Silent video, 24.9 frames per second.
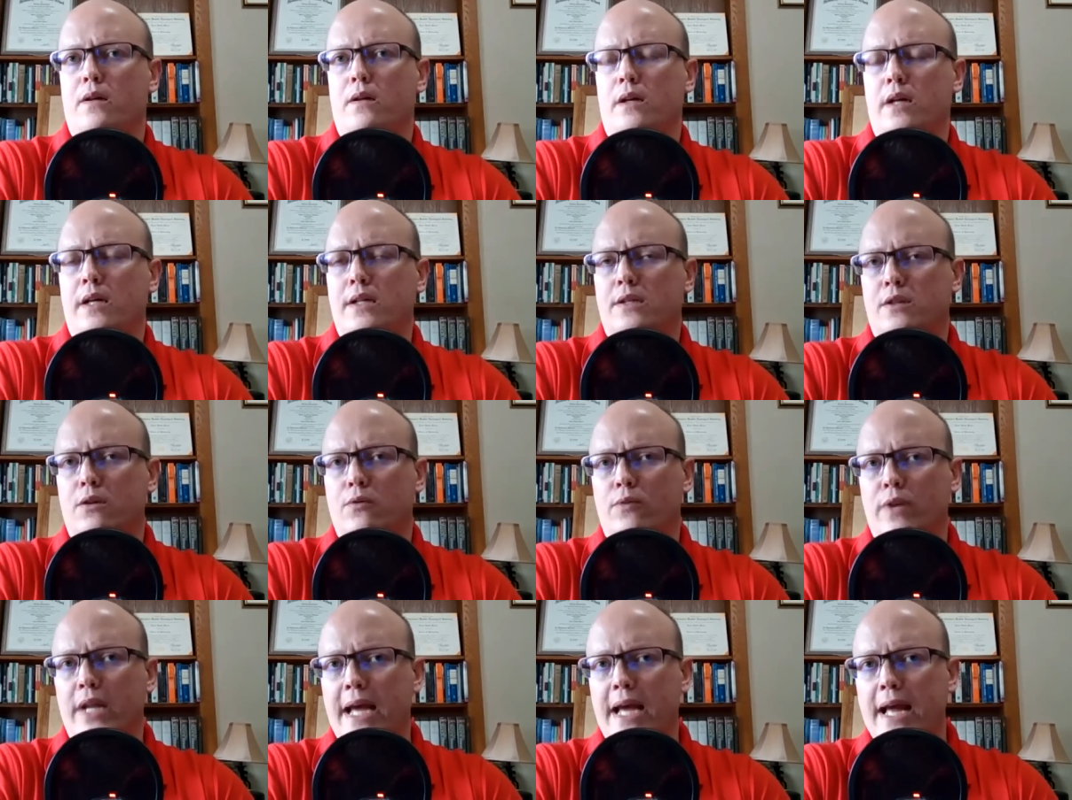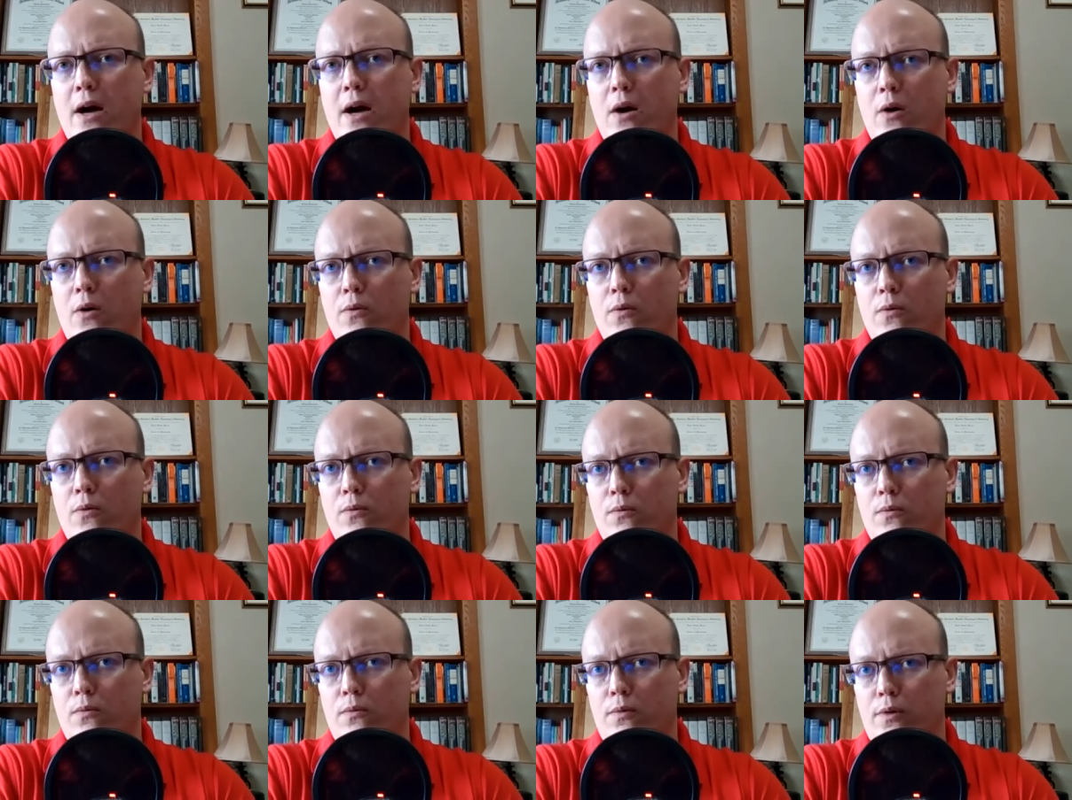And so
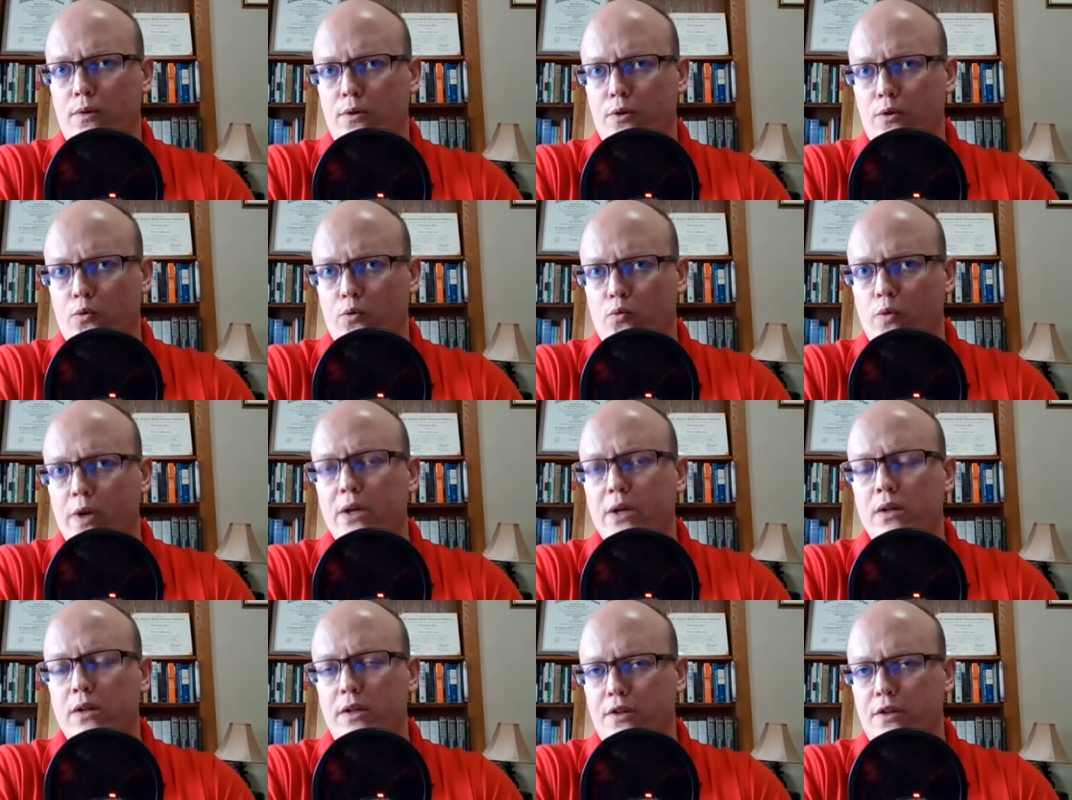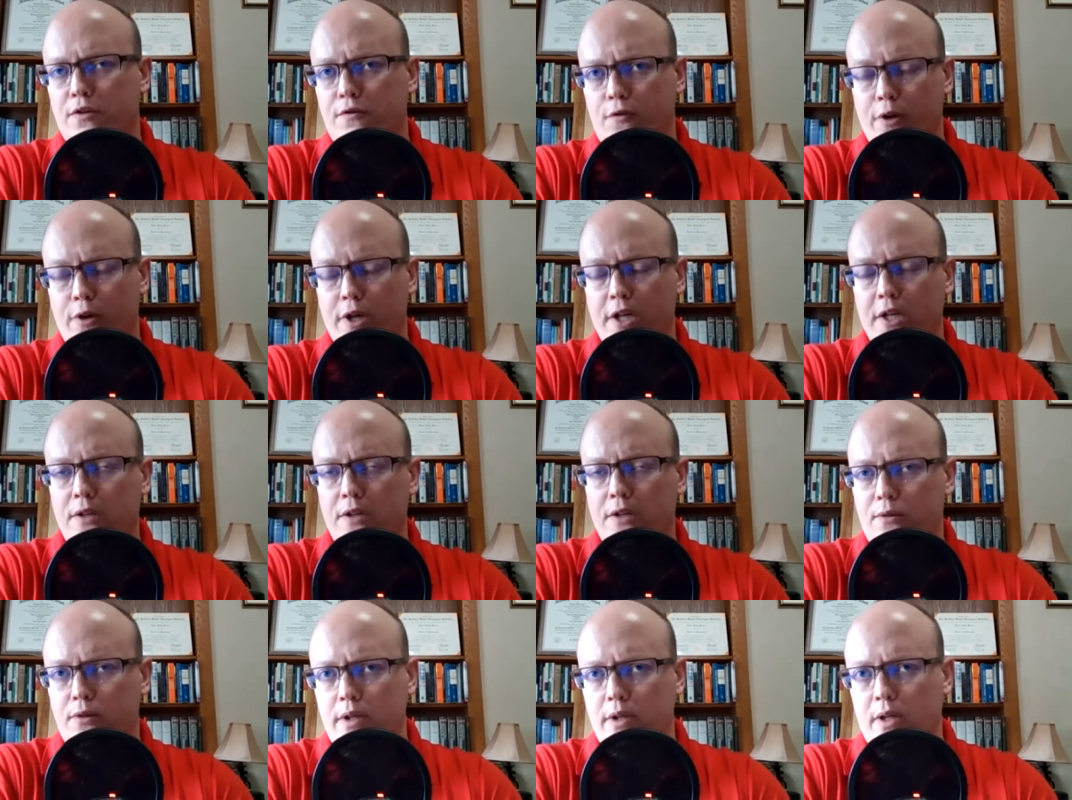now your will is free
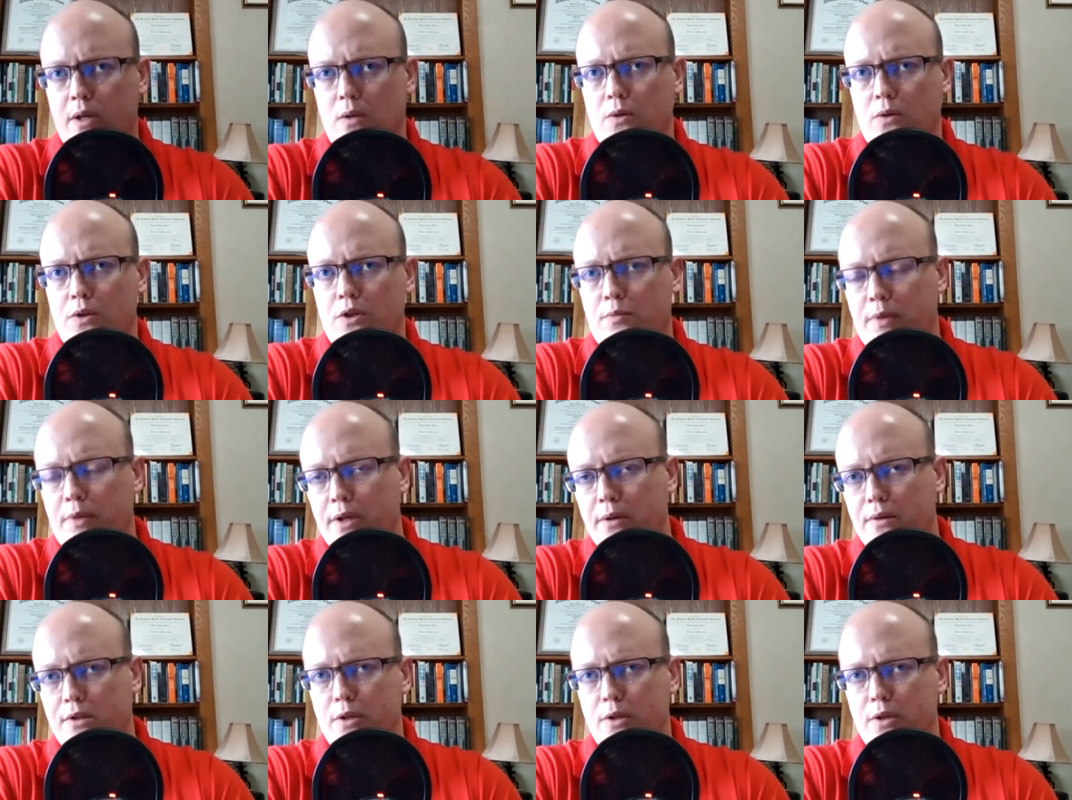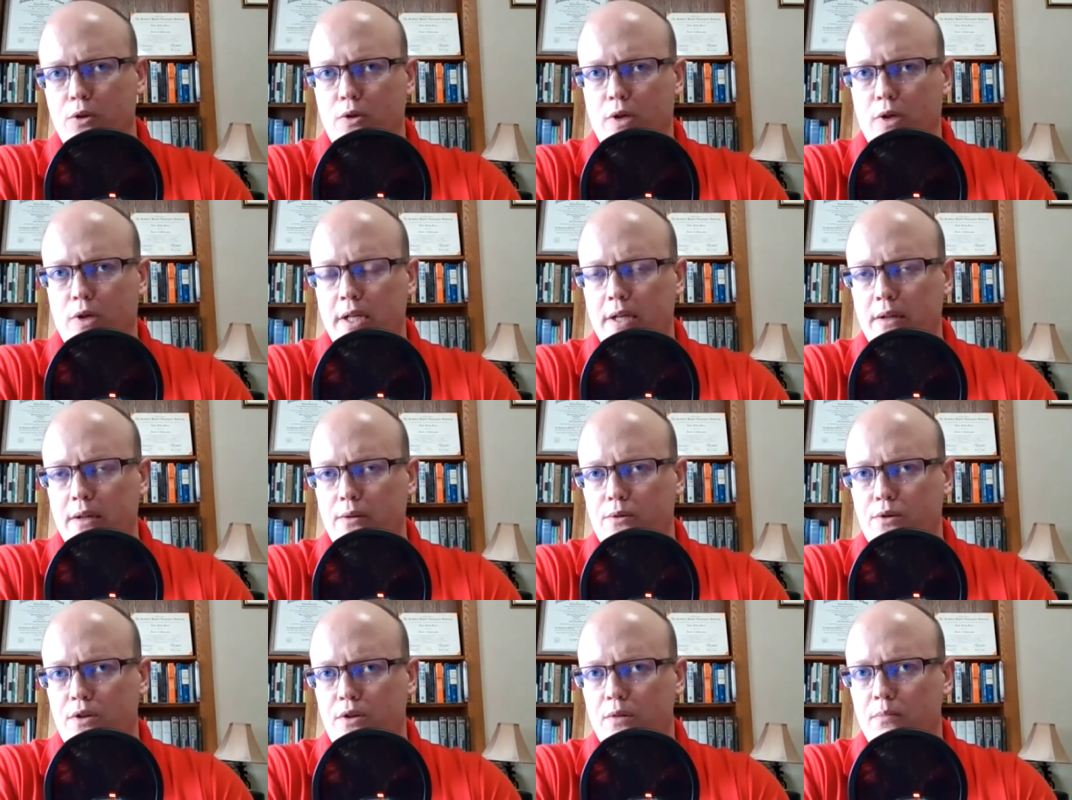due to the Holy Spirit. And so you can
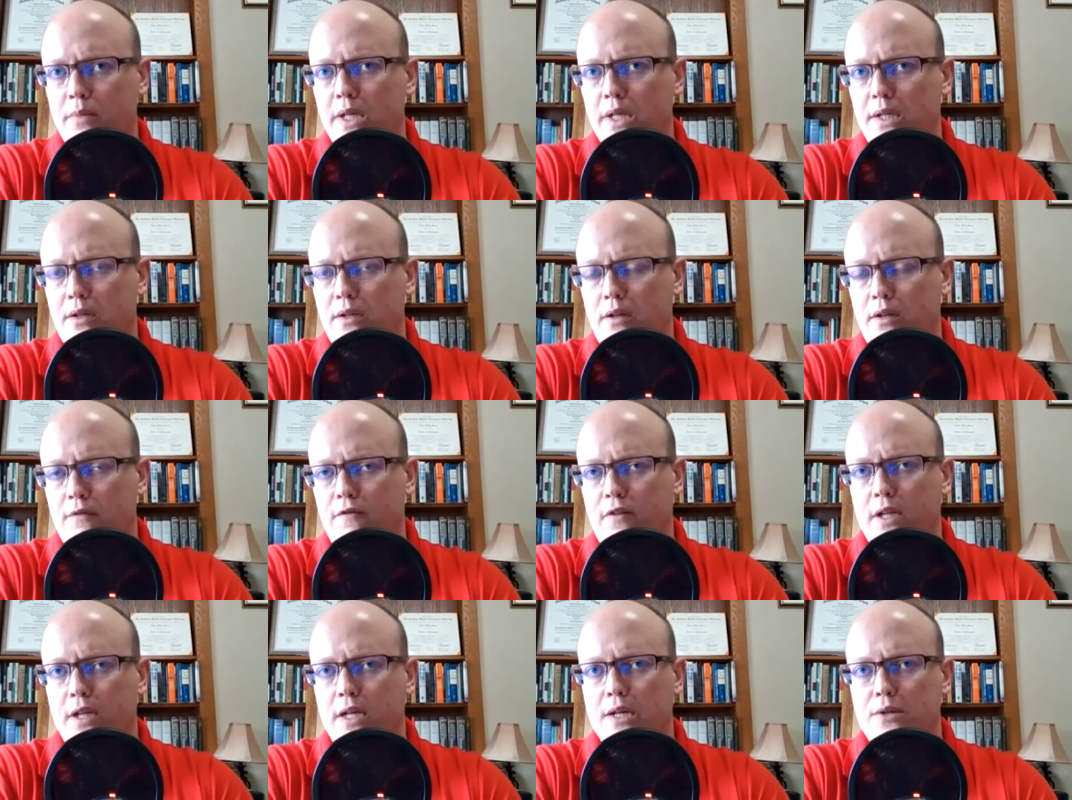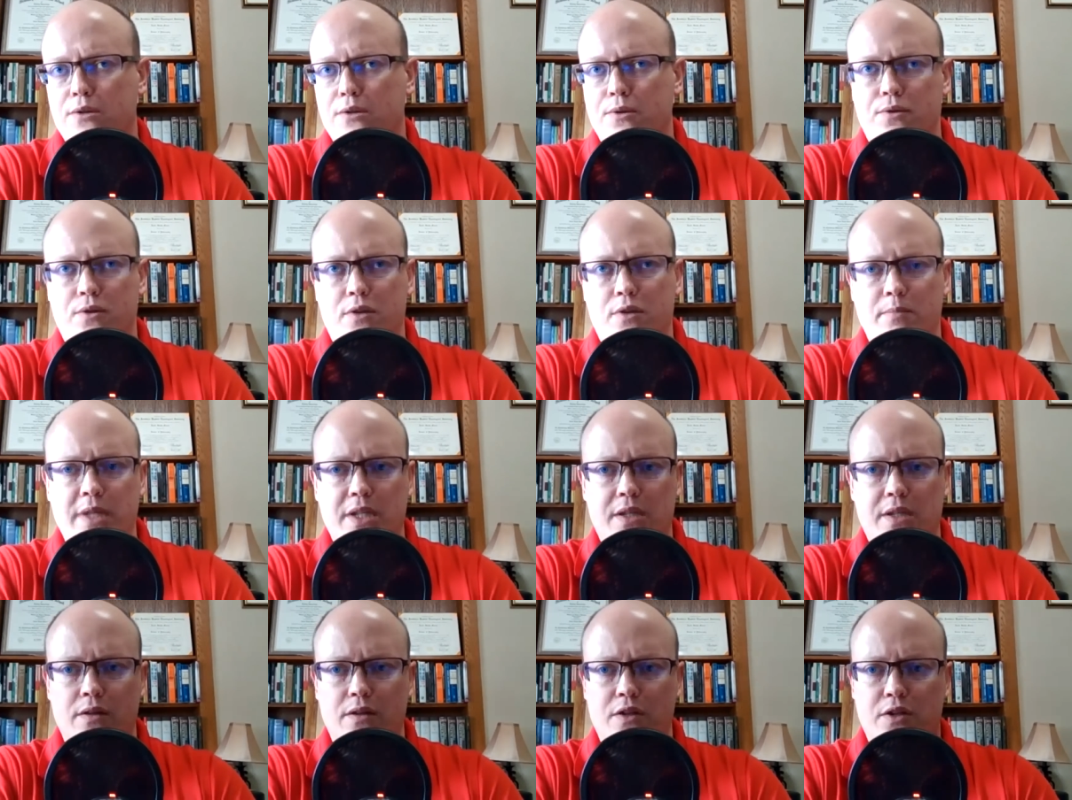either submit to the flesh or
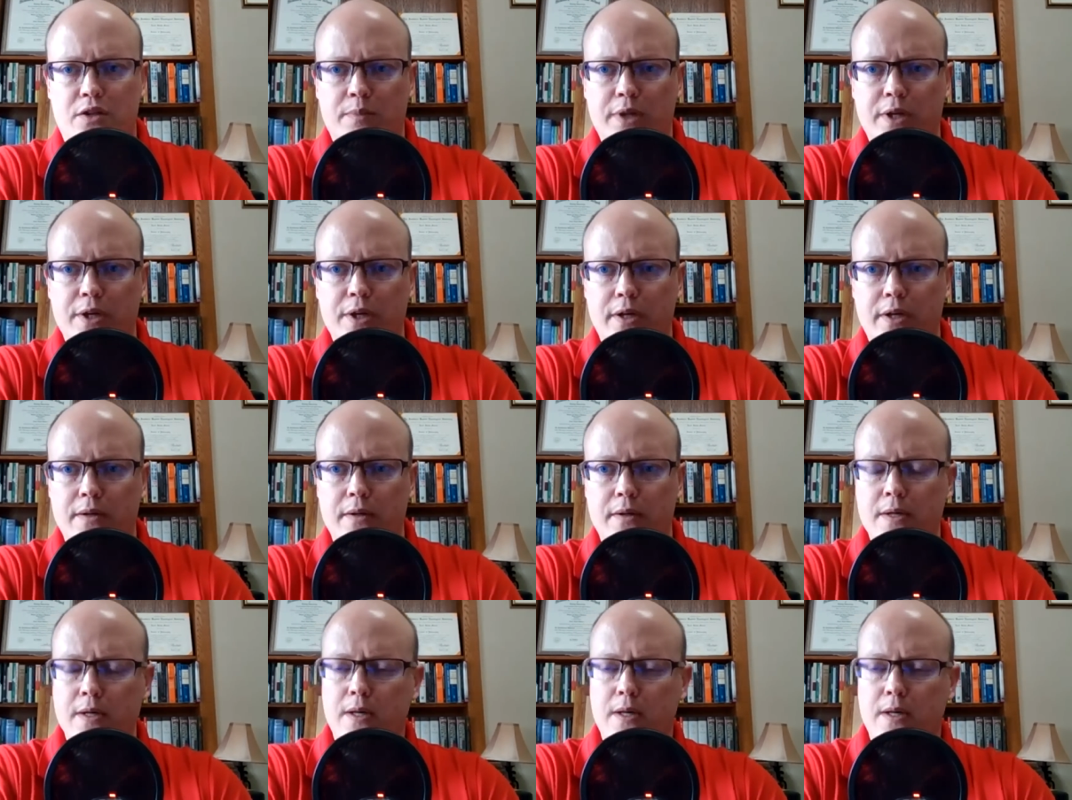submit to the Spirit.